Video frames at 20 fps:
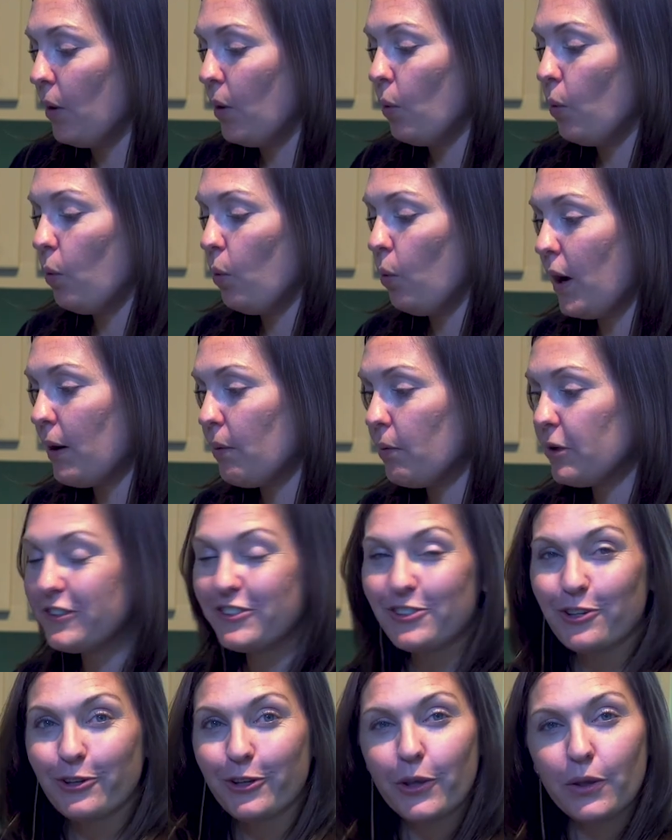what we'll
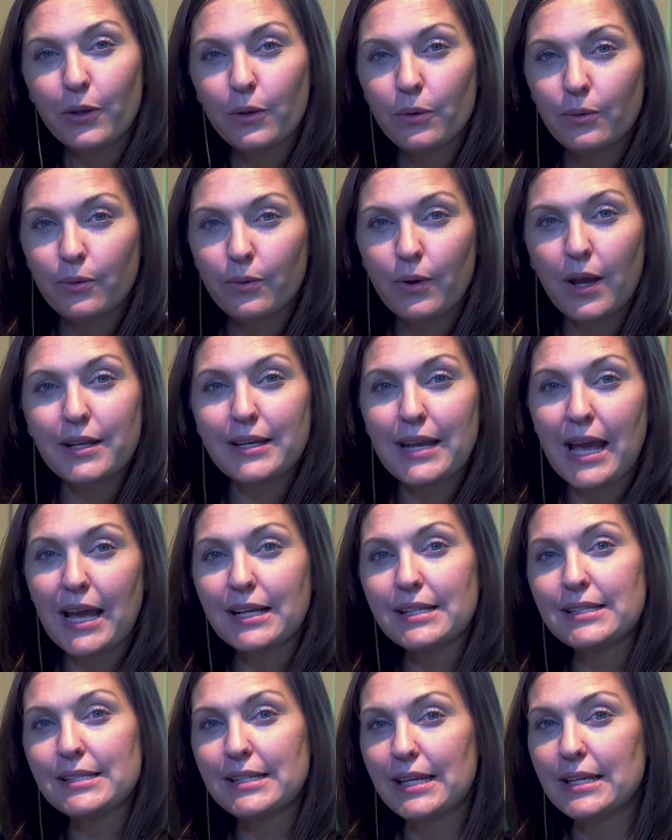show you
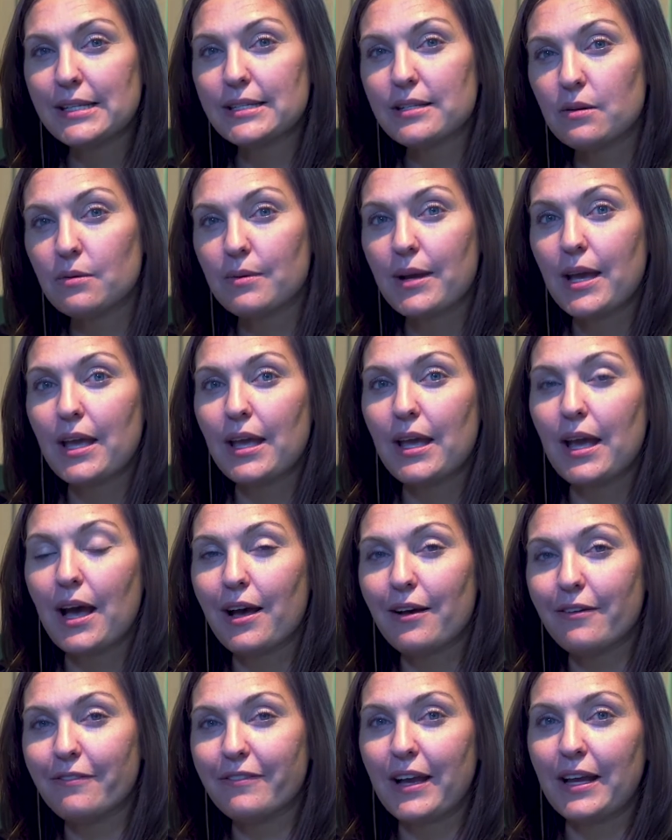next is a way
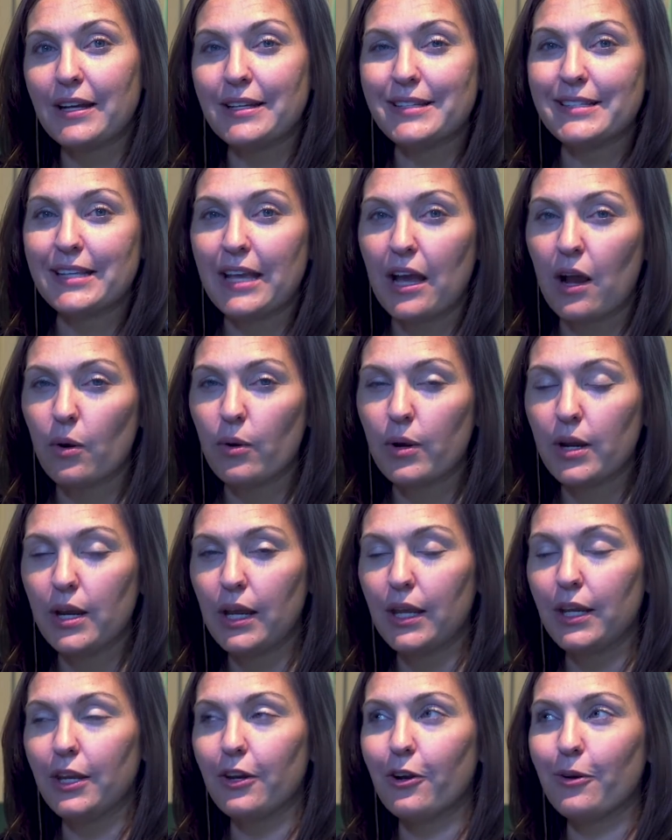of kind of
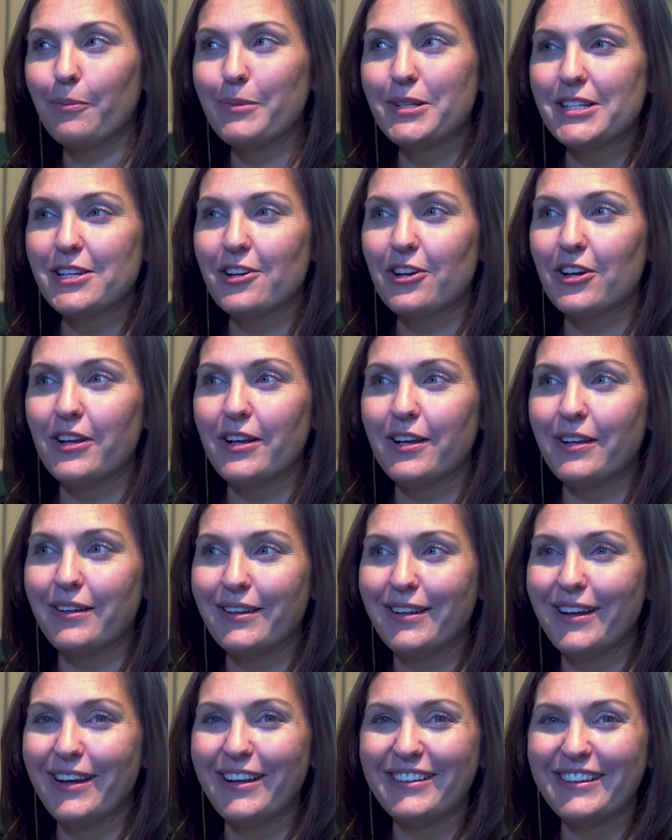scouring your material
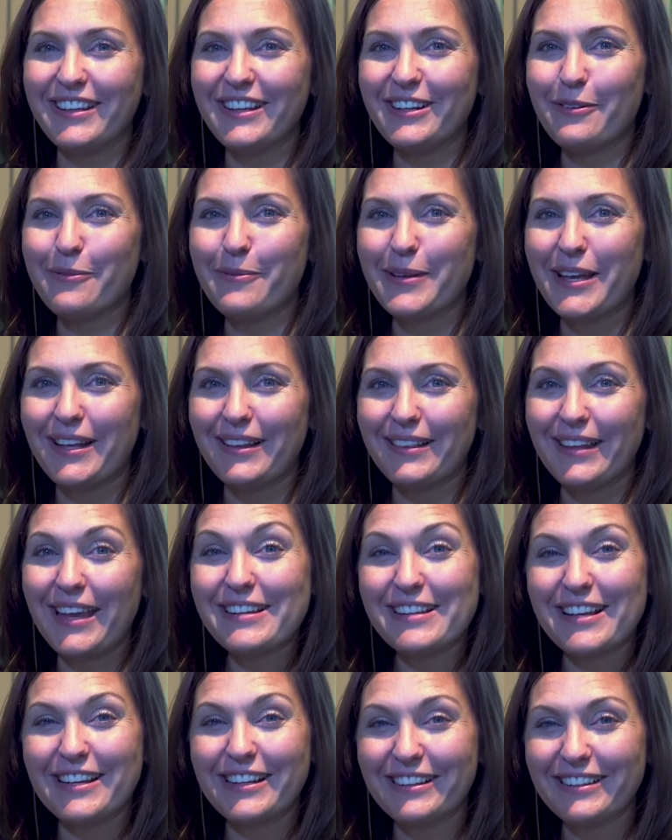in a little
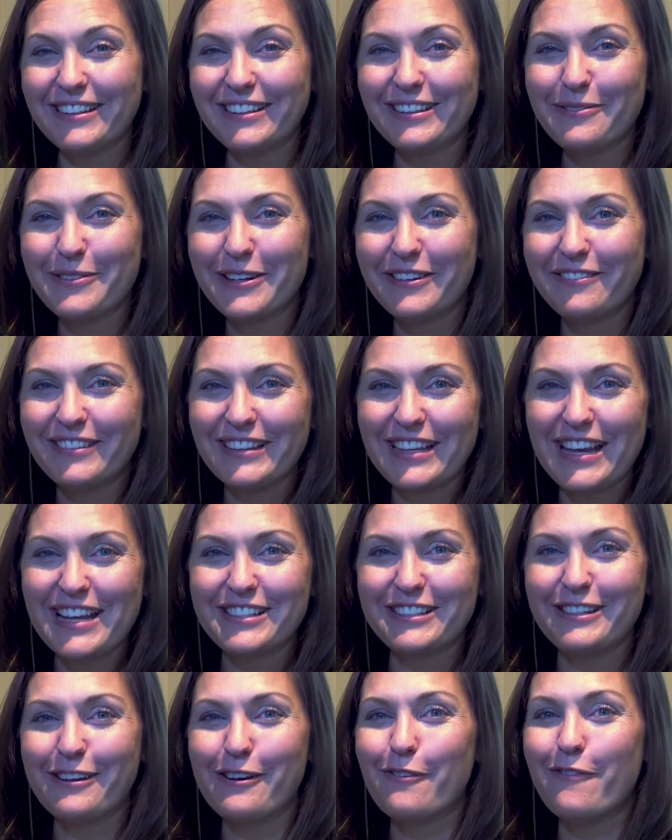bit of a
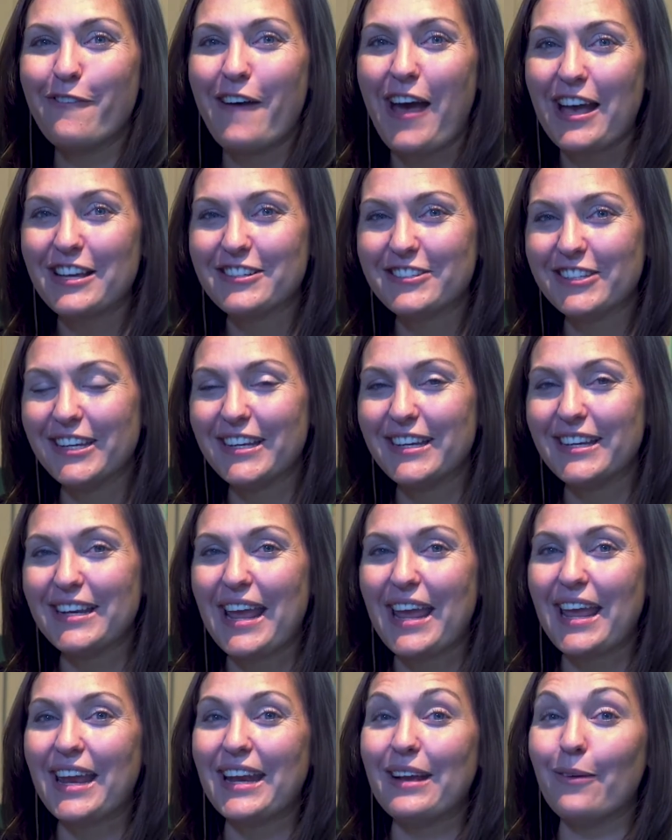lazier fashion,
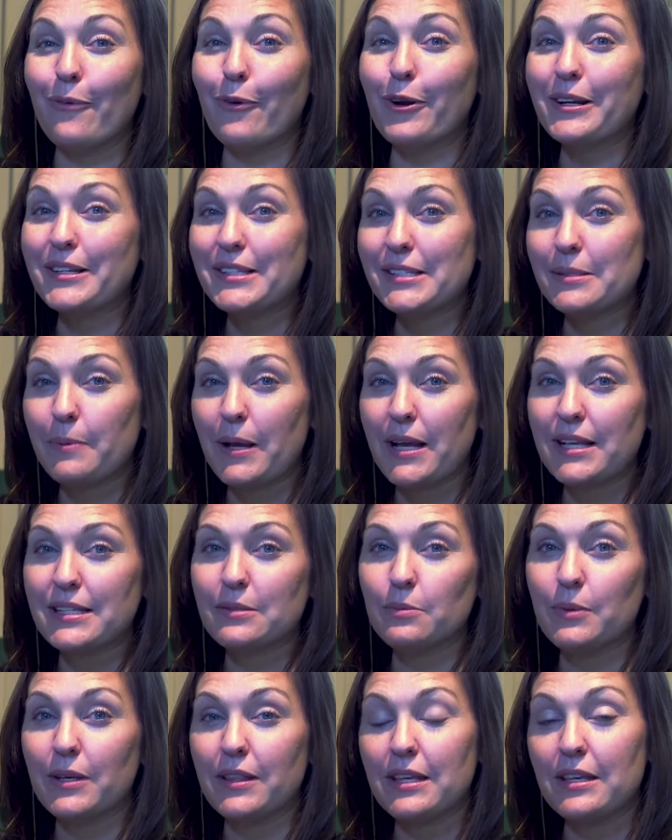and it works
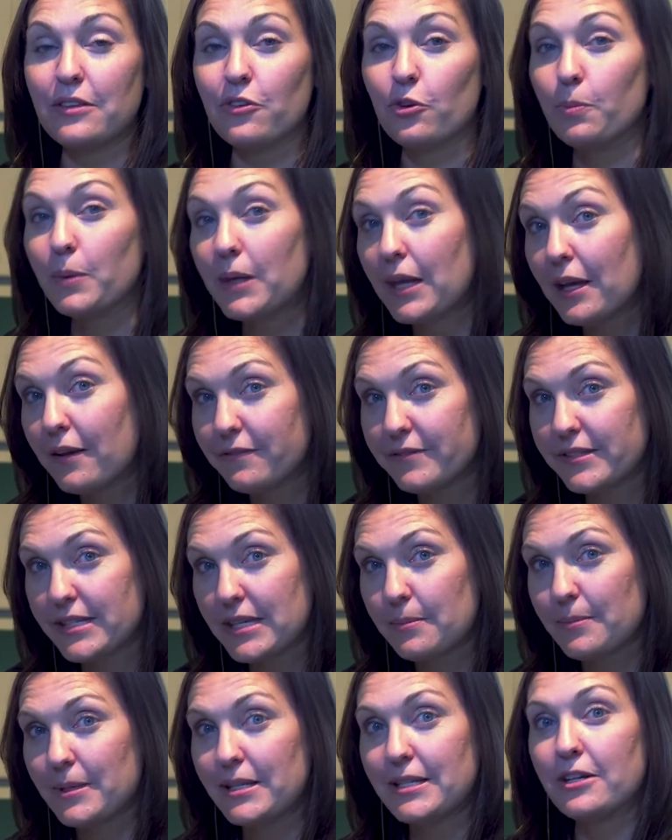best with either
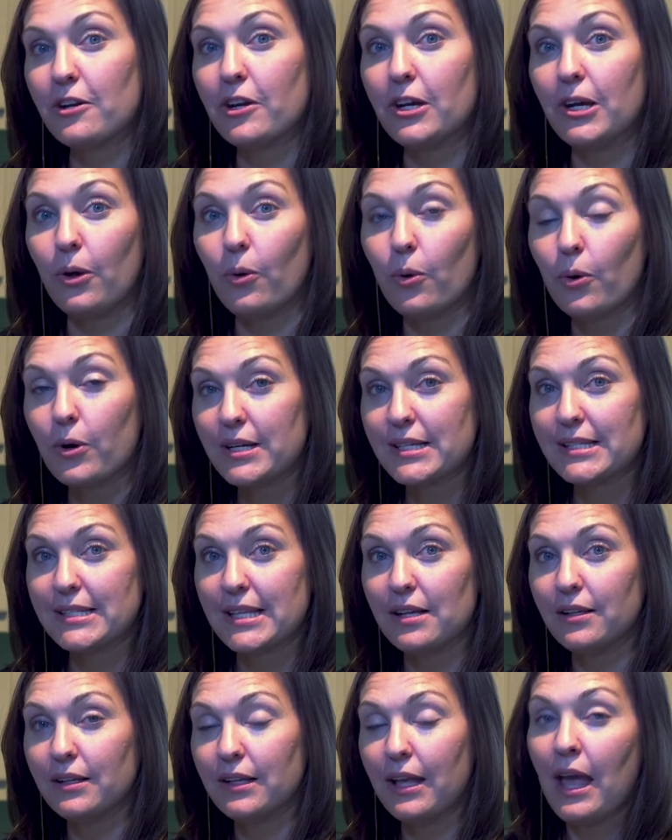PFD material or
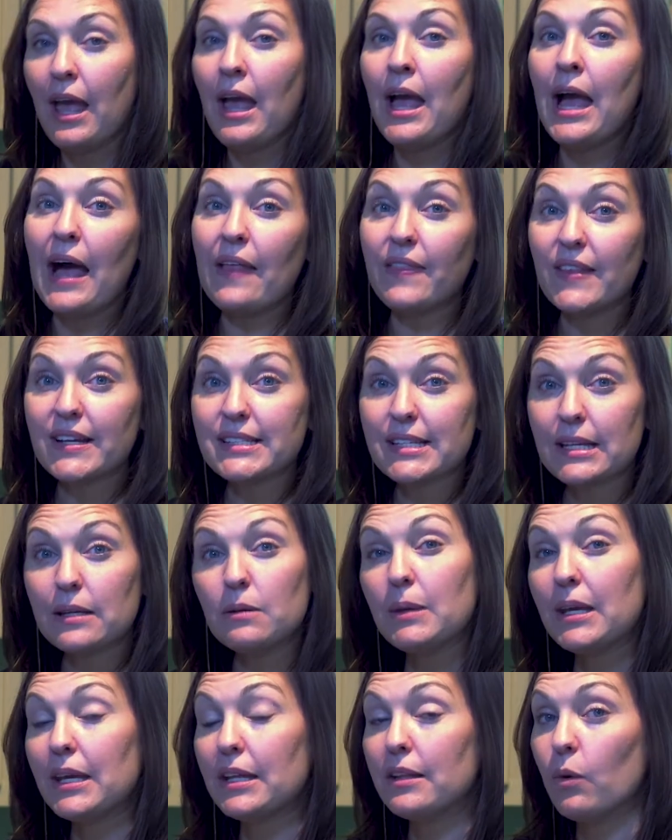silk, and that's going to
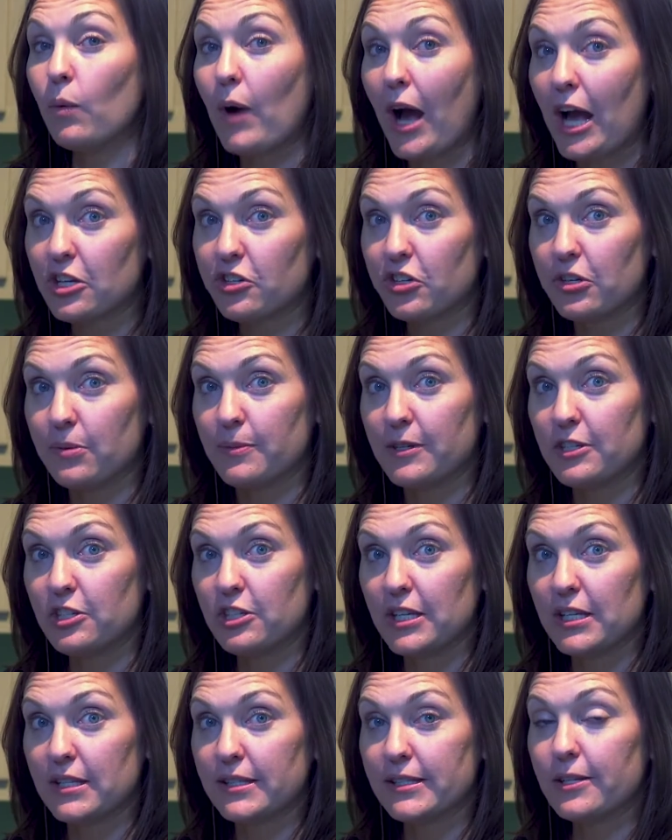be in the washing
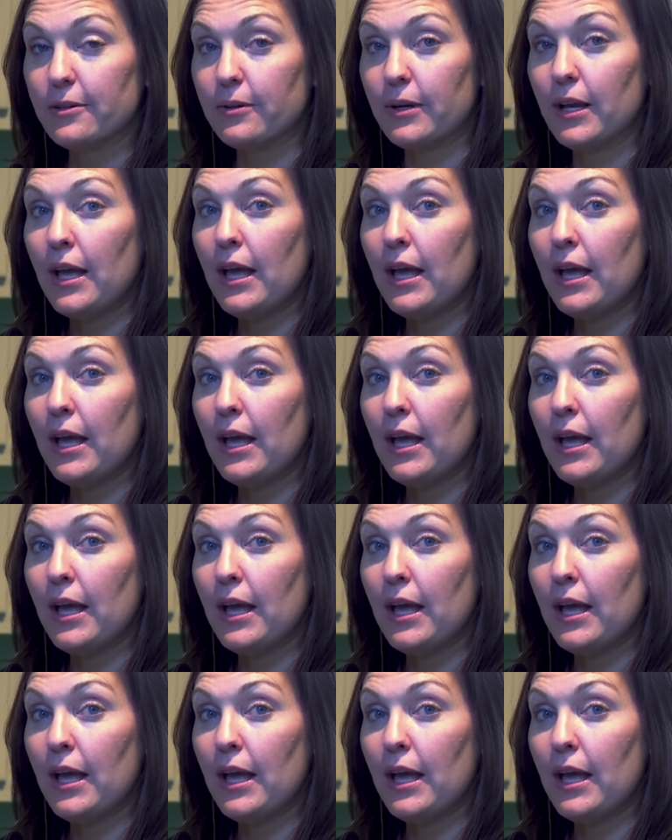machine. So